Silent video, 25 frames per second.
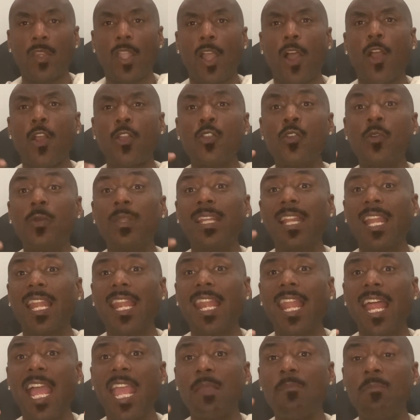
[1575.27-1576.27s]
Are you in
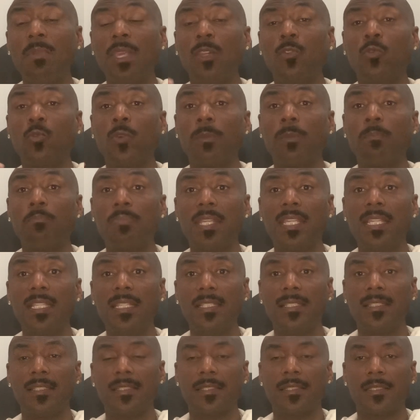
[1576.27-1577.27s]
alignment with
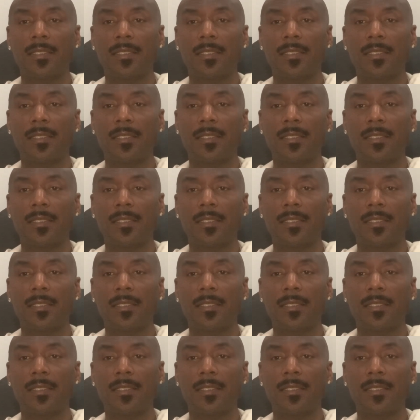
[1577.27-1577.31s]
peace?